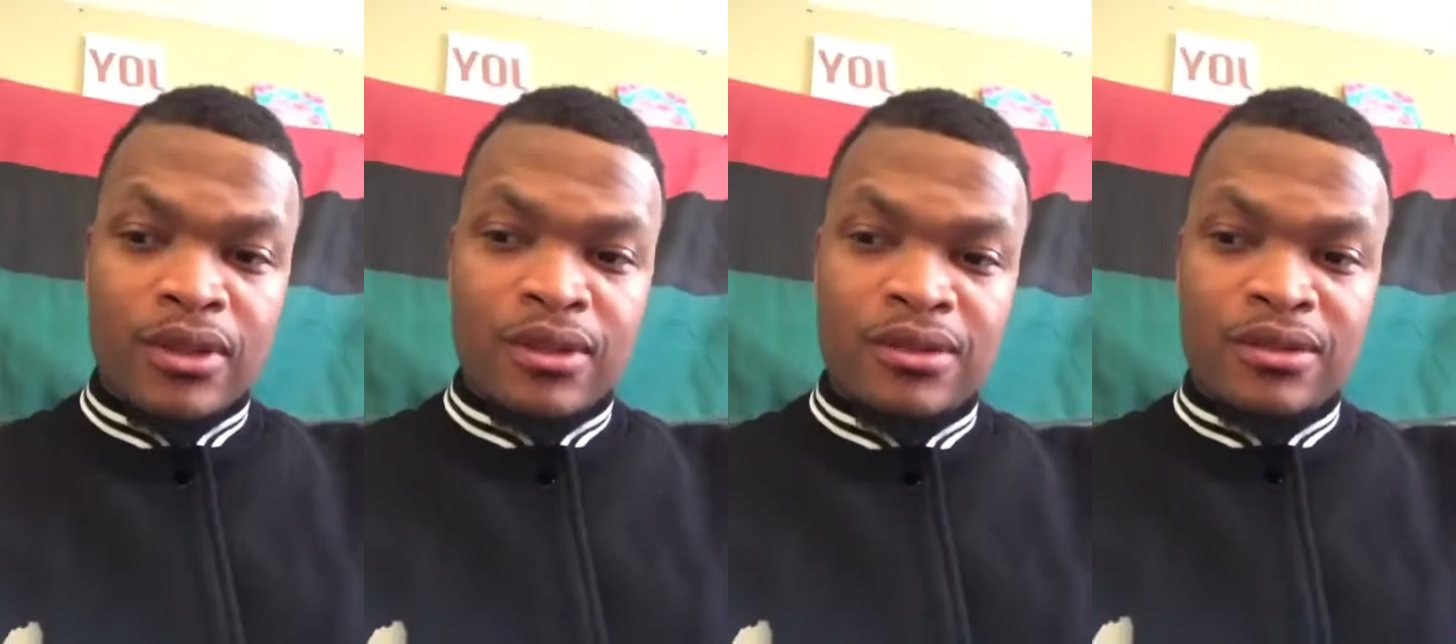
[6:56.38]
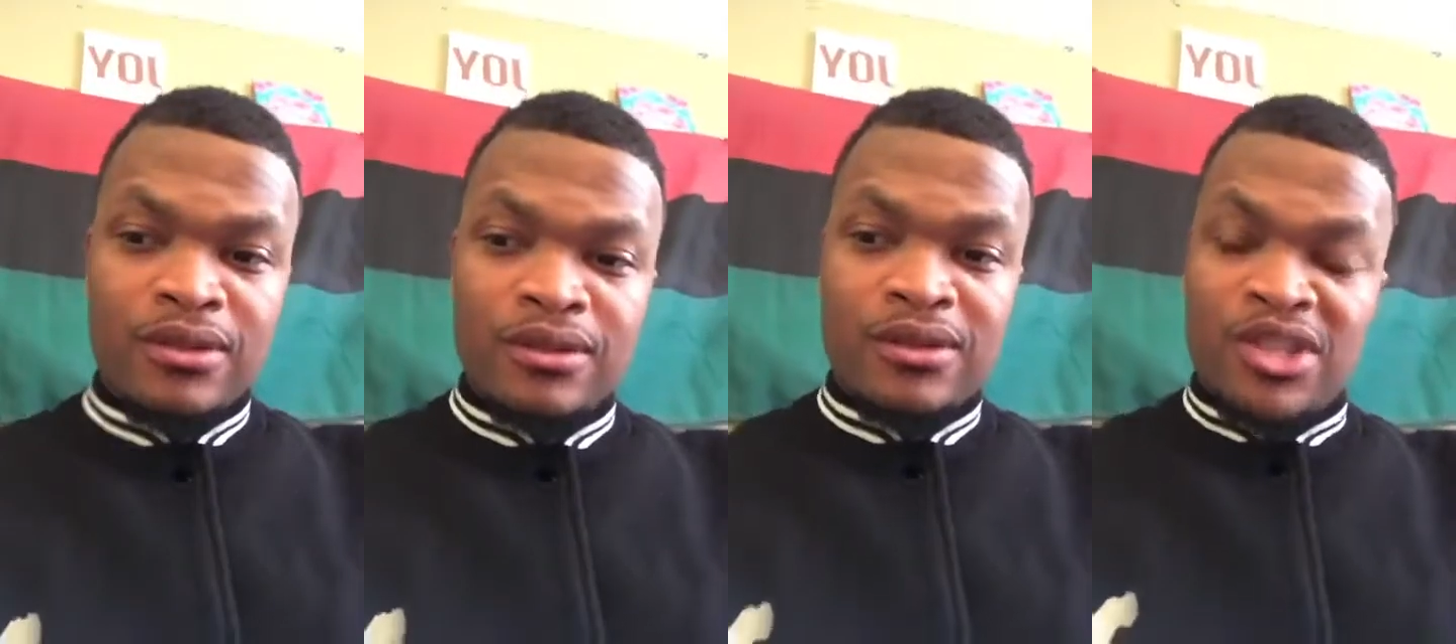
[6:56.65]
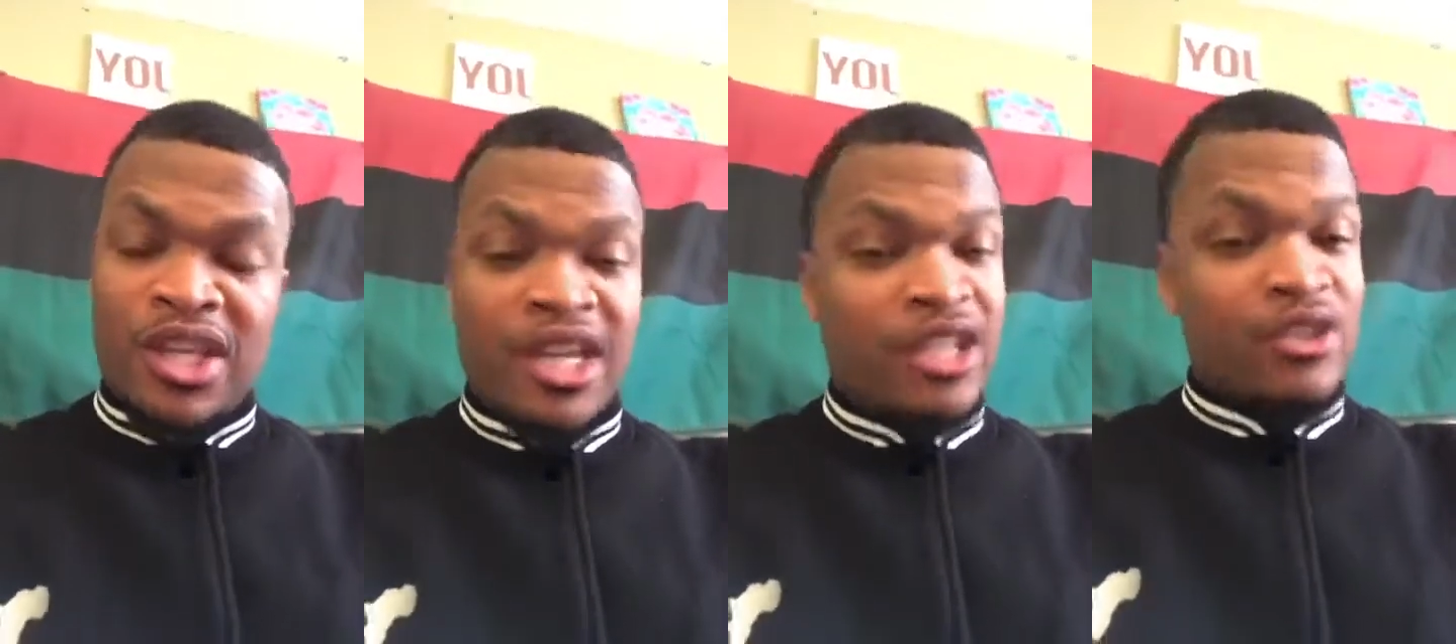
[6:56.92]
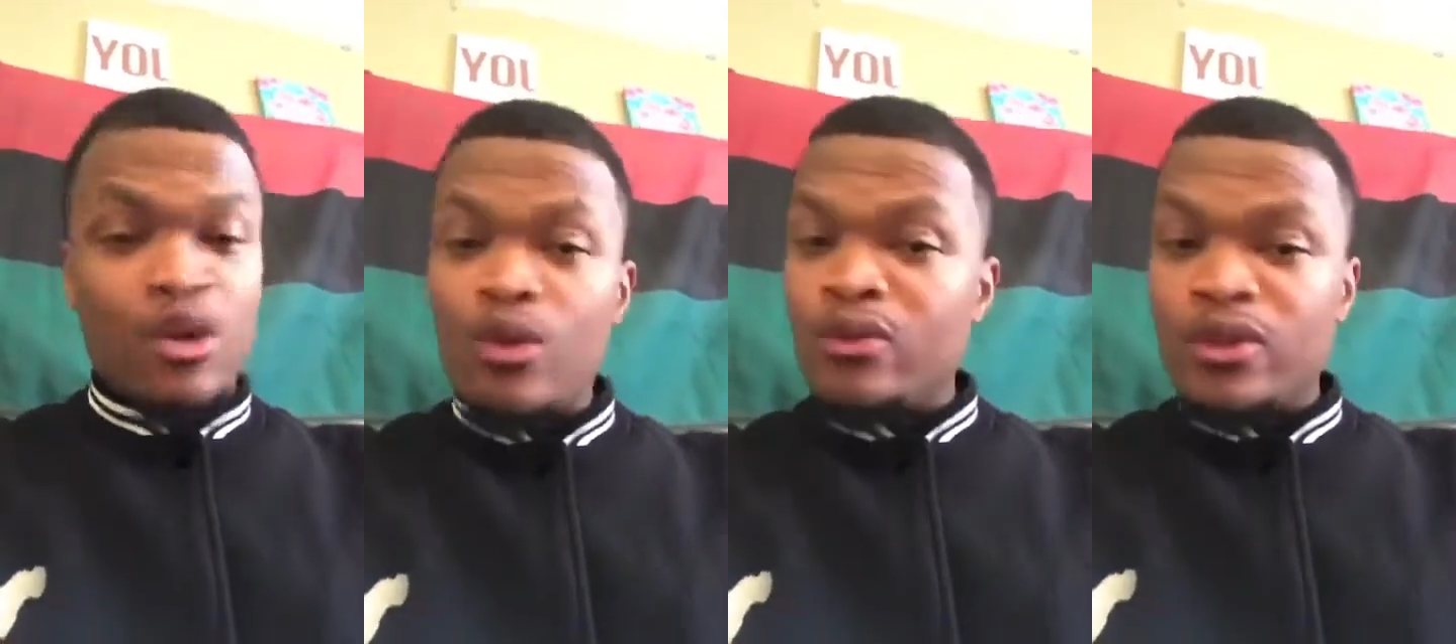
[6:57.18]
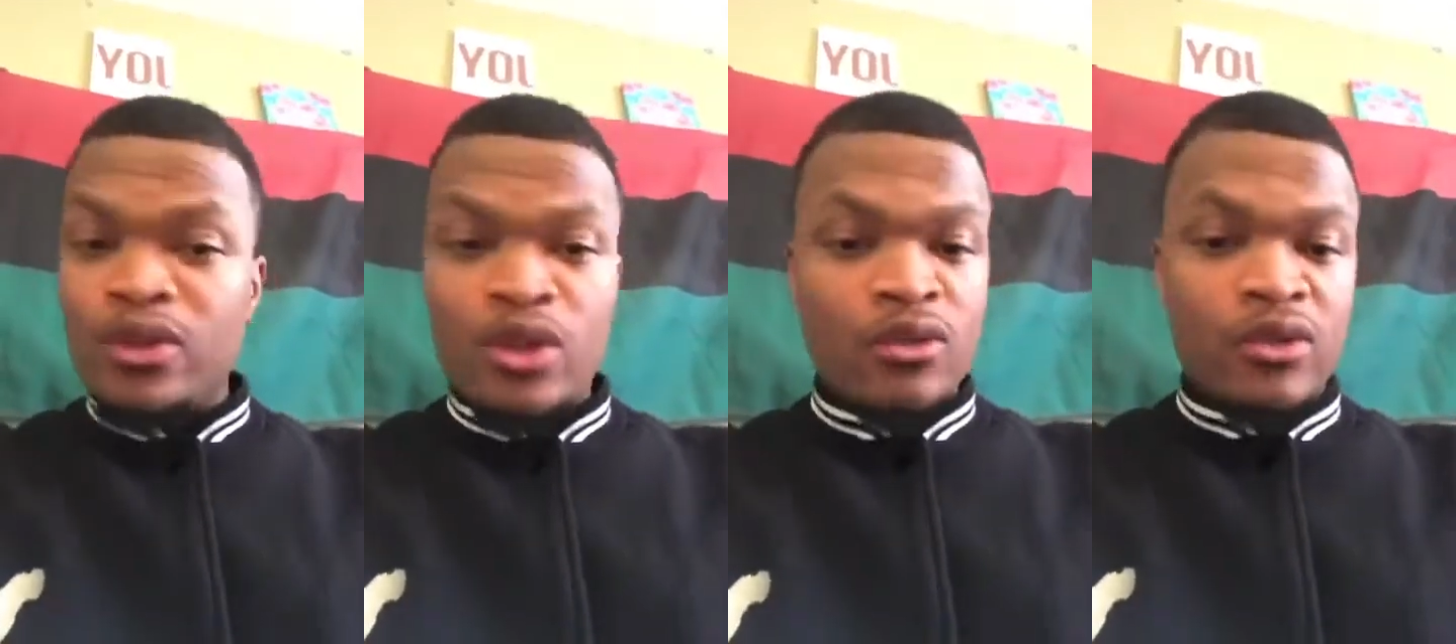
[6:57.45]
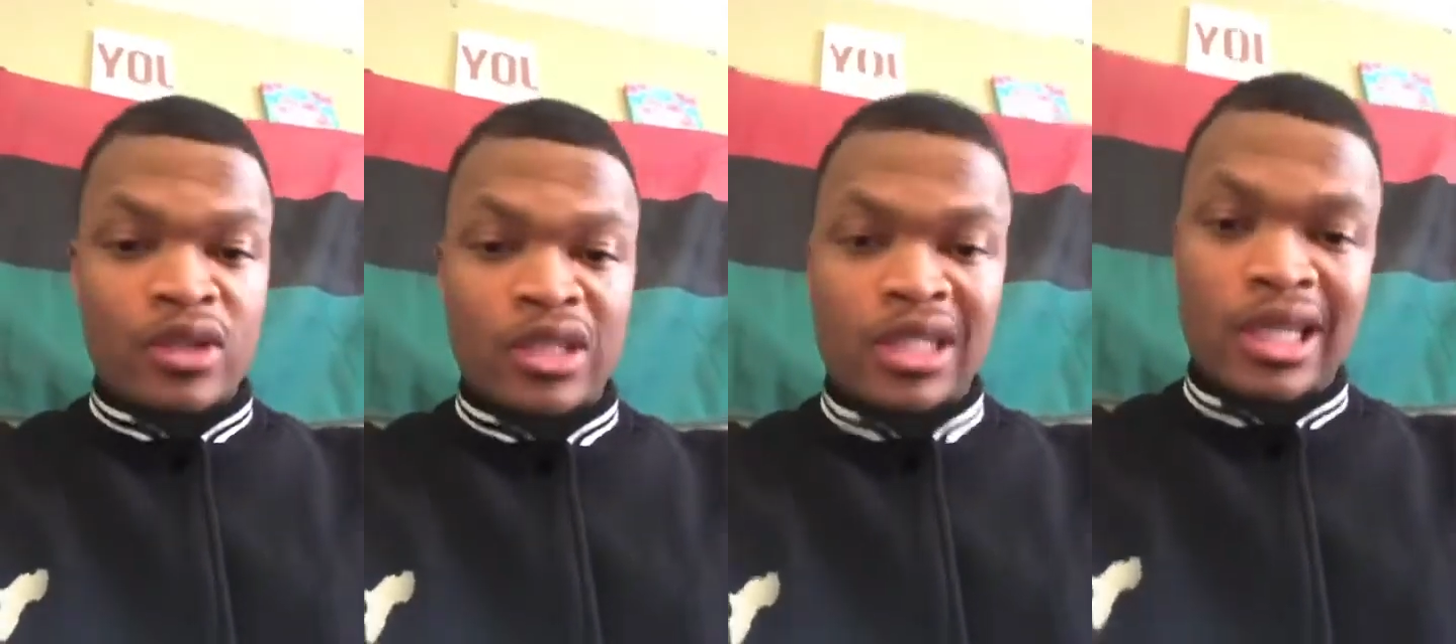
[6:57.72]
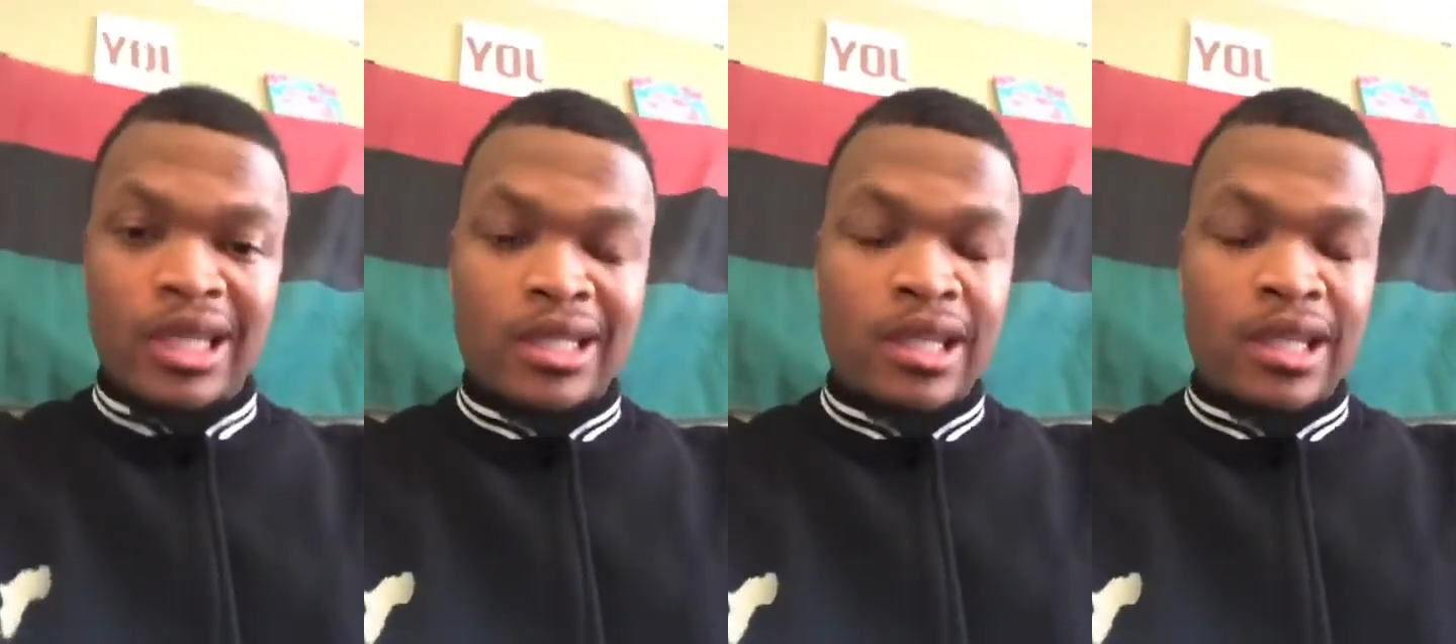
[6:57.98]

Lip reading: says over and over again,